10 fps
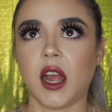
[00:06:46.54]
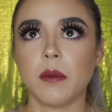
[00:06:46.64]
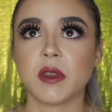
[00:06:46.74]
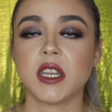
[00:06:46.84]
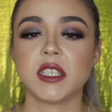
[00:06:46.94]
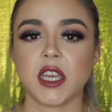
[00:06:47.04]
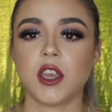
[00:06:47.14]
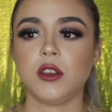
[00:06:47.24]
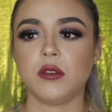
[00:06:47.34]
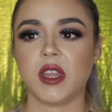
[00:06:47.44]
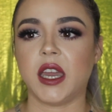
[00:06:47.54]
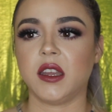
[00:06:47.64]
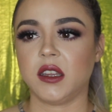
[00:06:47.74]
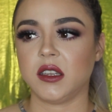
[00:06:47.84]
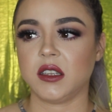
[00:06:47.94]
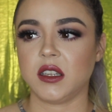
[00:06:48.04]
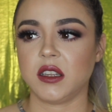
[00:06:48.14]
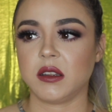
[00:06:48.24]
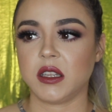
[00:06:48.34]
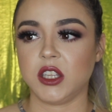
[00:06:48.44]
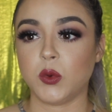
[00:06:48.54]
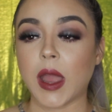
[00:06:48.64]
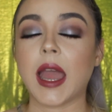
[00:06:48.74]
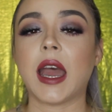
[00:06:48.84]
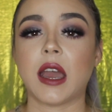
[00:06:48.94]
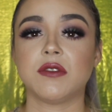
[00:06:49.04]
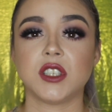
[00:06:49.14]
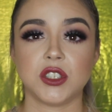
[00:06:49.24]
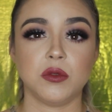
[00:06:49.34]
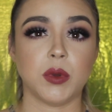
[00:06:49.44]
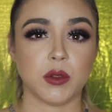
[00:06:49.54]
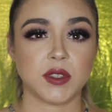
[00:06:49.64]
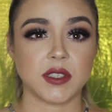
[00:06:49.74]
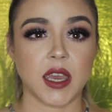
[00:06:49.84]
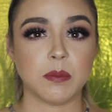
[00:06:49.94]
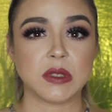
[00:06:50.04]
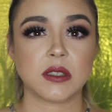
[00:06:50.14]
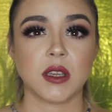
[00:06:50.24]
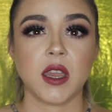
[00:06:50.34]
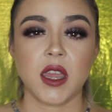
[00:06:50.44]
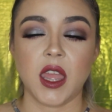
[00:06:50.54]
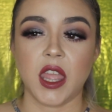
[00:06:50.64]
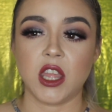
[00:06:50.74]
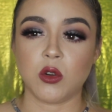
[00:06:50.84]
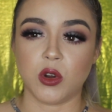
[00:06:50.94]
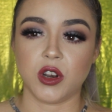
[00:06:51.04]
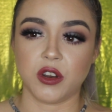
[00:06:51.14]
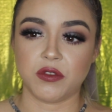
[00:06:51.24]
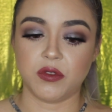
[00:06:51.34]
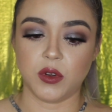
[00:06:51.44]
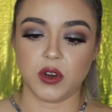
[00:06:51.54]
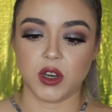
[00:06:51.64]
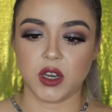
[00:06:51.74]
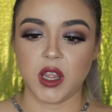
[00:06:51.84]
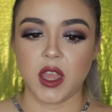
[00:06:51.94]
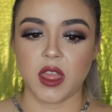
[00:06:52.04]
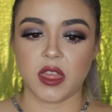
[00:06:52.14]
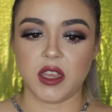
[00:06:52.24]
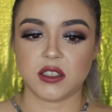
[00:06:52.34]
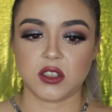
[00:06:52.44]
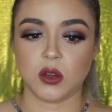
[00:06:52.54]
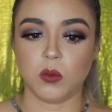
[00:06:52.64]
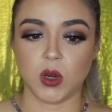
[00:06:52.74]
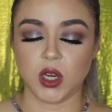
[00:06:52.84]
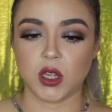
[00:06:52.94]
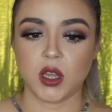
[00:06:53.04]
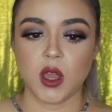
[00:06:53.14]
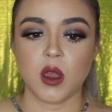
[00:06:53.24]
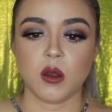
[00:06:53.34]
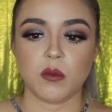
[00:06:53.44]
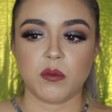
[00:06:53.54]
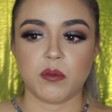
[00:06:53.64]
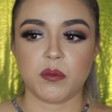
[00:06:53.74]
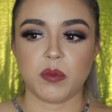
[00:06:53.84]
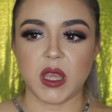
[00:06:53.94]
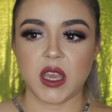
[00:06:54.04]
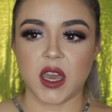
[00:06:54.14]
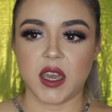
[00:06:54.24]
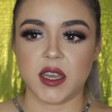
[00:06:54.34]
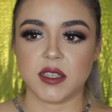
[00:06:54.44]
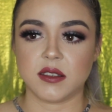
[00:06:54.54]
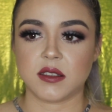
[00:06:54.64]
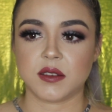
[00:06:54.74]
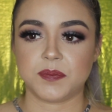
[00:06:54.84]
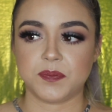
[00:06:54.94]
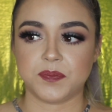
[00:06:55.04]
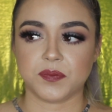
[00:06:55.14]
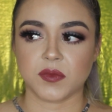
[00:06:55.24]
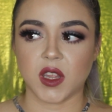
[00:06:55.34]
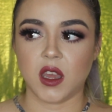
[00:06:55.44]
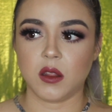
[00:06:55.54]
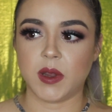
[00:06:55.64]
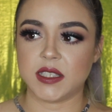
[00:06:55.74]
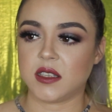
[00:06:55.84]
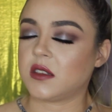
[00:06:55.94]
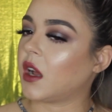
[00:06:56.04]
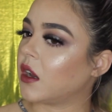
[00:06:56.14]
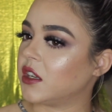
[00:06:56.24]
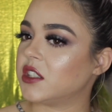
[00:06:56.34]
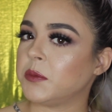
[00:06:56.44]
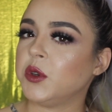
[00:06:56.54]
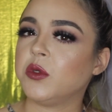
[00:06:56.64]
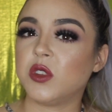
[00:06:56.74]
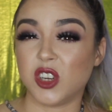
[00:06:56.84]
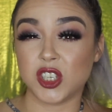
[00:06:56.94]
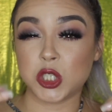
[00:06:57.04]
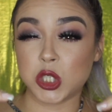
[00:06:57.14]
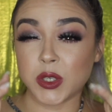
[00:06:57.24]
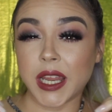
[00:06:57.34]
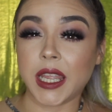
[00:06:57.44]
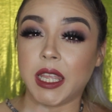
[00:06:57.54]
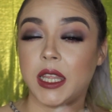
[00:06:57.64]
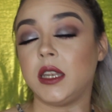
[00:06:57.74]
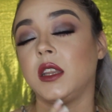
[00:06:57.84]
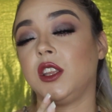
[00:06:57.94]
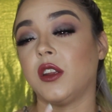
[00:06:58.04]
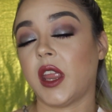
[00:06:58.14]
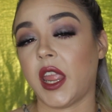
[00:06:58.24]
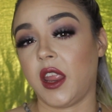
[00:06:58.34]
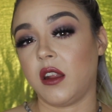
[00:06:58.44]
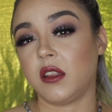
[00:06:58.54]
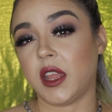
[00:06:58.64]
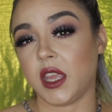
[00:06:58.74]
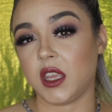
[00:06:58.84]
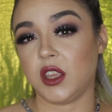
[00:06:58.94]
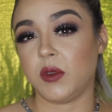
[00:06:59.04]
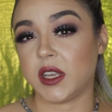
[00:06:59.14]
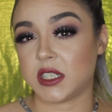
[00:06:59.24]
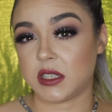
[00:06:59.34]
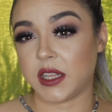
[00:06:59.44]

I'm going to tell you that you have to do both steps in order for this to work, because otherwise it's not going to smooth or straighten your hair like it